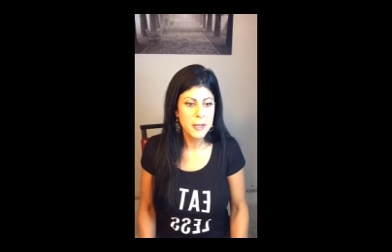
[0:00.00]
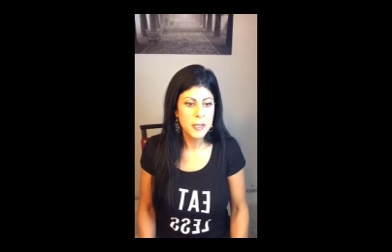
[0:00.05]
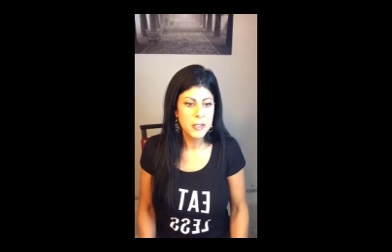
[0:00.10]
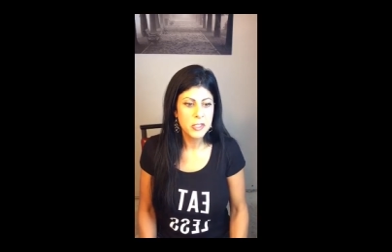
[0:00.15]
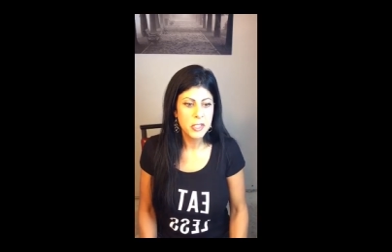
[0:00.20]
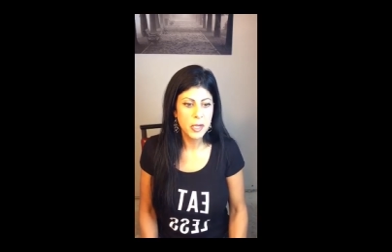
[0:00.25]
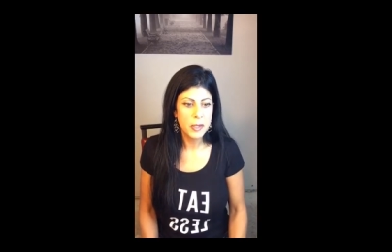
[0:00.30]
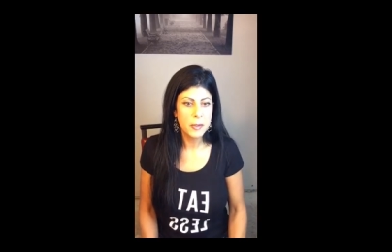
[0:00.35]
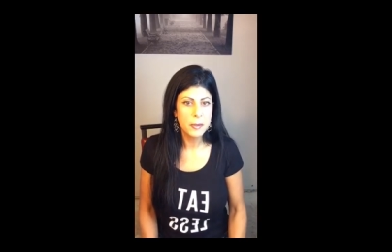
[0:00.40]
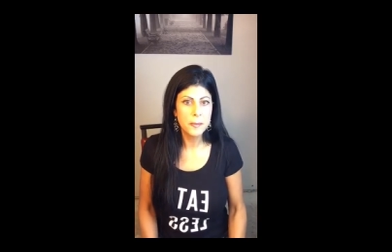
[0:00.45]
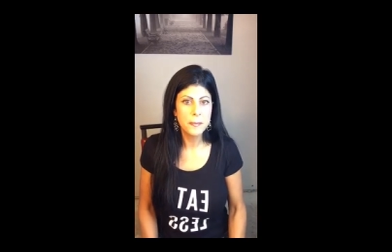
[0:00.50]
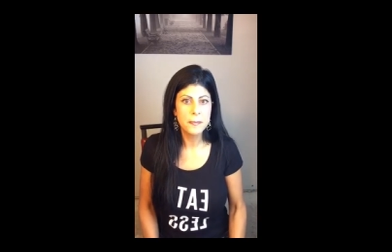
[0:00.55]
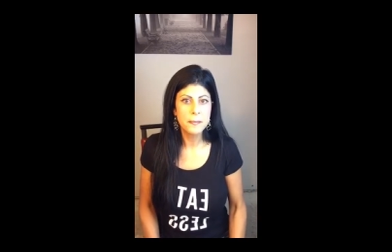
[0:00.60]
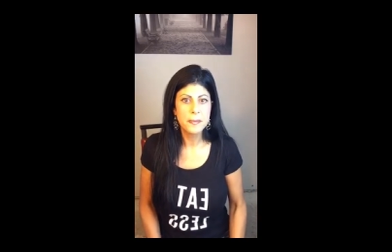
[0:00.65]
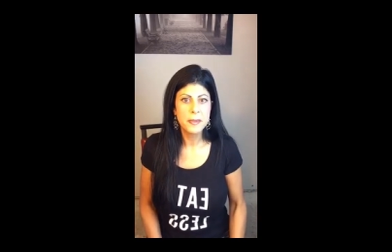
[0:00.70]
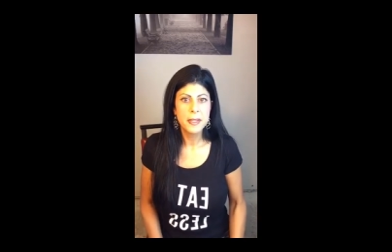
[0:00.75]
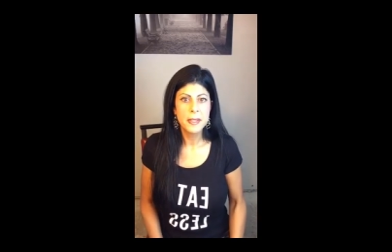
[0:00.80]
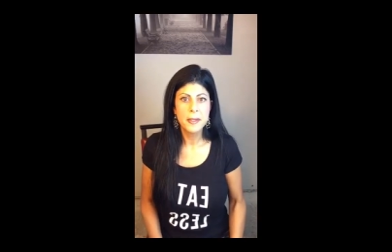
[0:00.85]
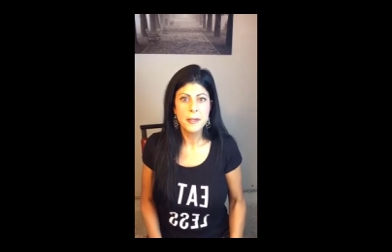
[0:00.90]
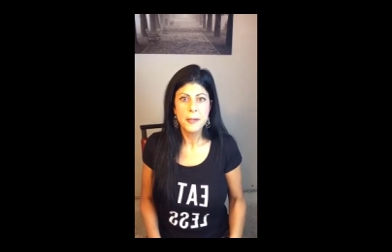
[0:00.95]
So
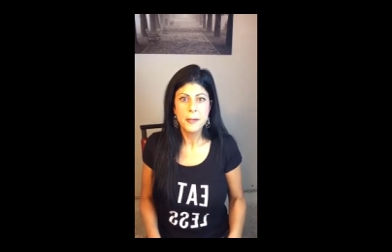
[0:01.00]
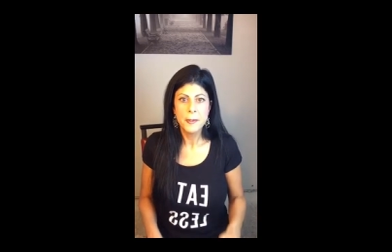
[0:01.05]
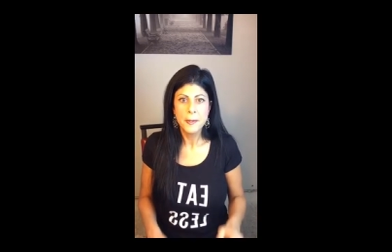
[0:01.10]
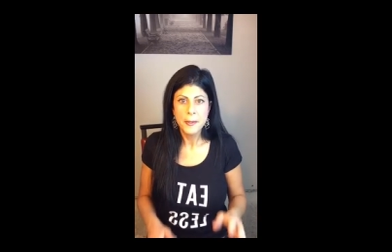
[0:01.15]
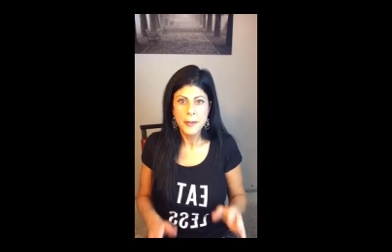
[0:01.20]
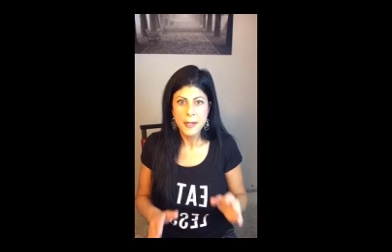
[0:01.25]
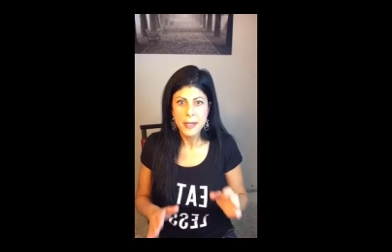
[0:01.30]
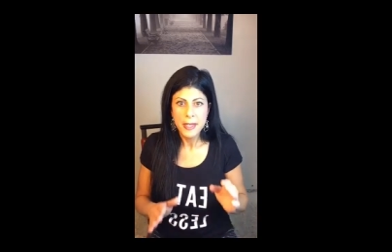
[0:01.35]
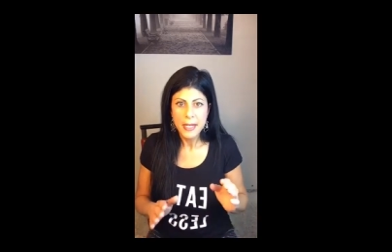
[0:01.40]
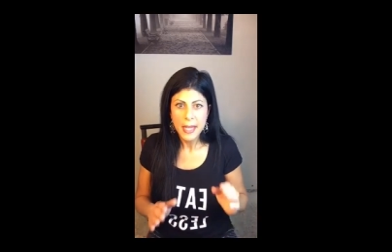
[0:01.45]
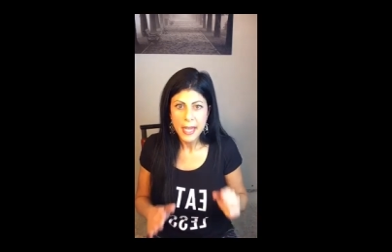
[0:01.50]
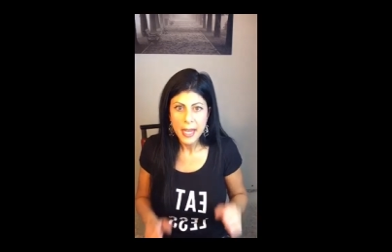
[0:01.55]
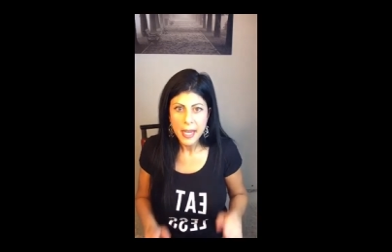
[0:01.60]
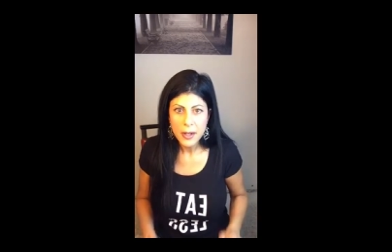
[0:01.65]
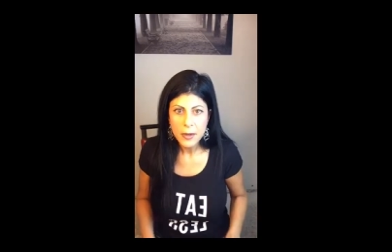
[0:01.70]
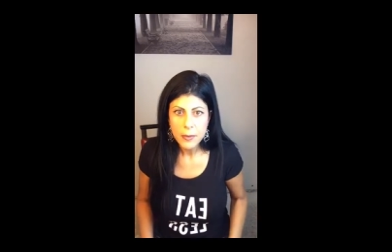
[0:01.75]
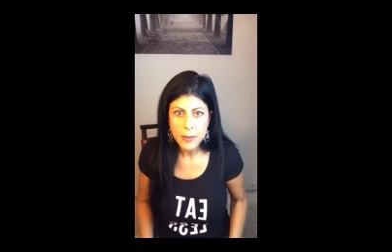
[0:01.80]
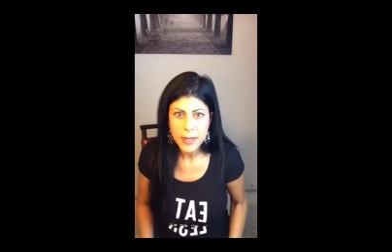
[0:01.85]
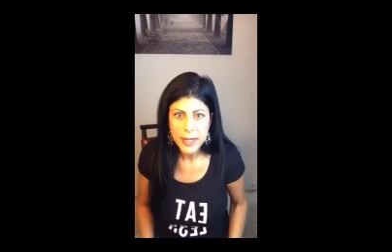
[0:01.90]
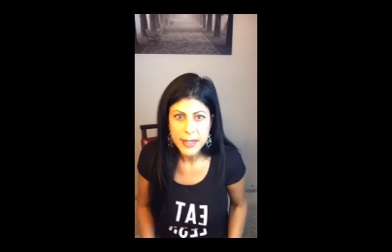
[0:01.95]
how
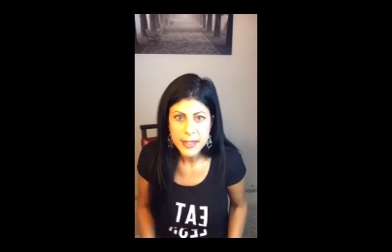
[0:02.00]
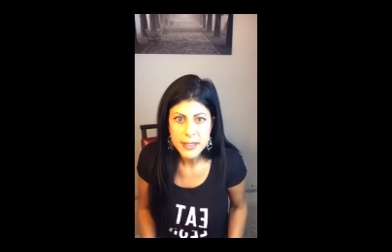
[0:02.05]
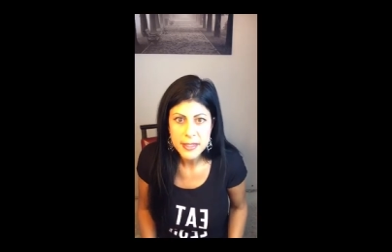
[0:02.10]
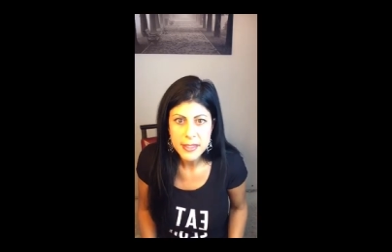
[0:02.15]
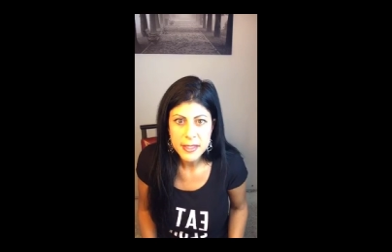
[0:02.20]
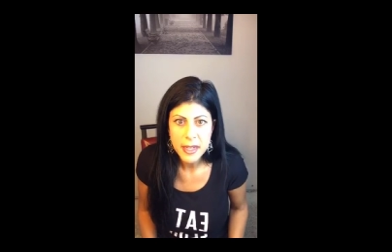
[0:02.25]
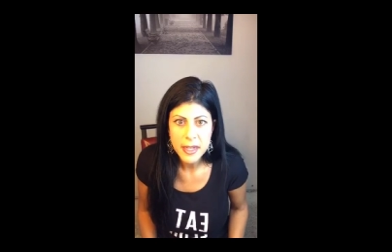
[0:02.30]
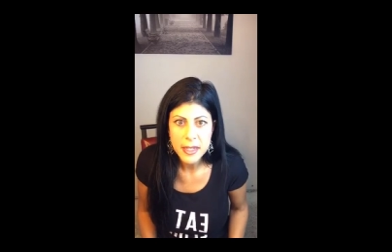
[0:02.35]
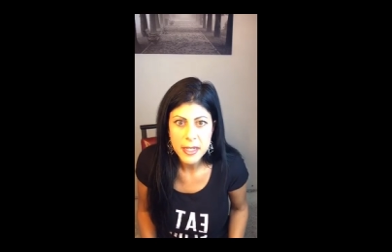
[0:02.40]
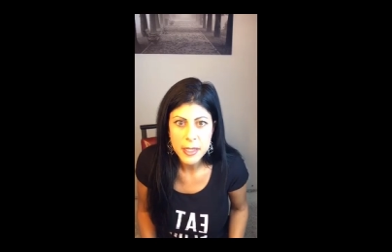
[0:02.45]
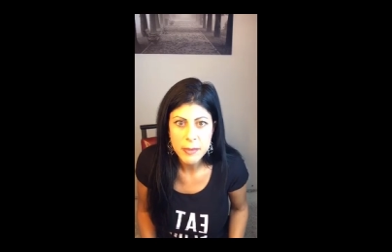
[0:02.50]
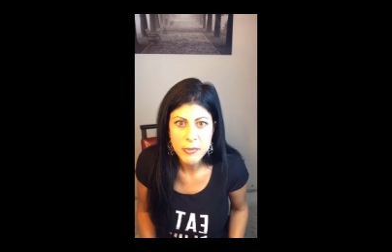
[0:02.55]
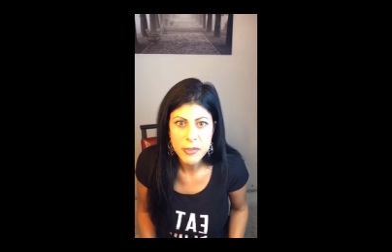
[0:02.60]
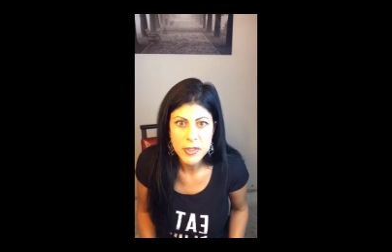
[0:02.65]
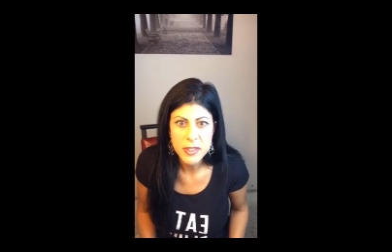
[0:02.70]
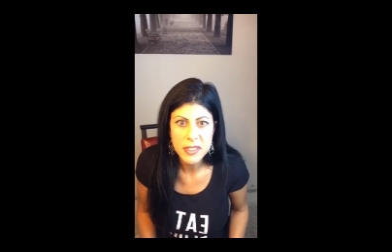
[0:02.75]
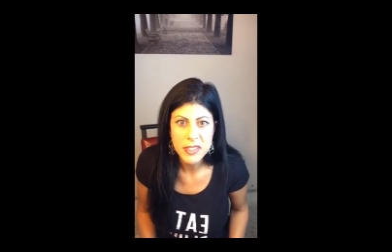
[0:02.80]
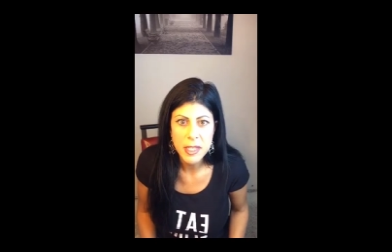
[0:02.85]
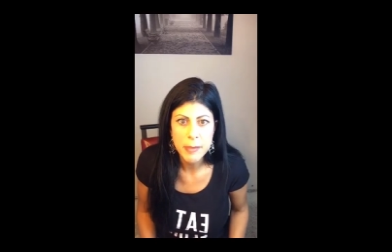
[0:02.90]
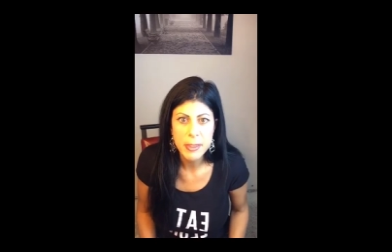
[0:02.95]
do I sign up for
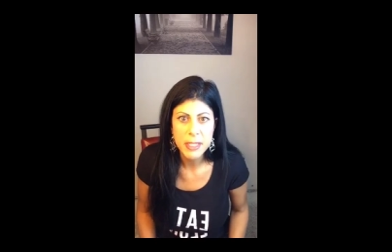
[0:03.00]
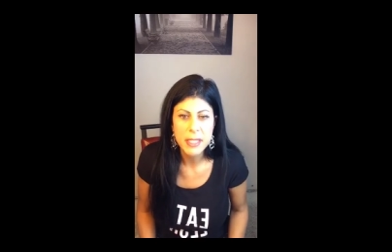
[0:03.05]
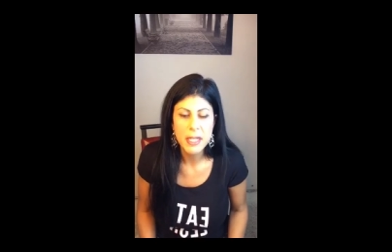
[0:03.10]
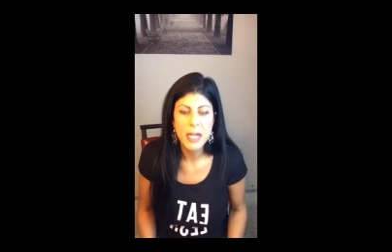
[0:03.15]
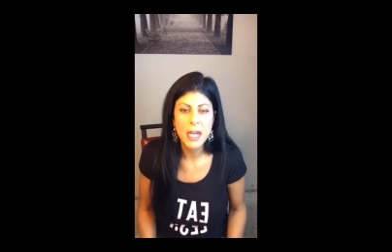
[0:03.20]
the summit?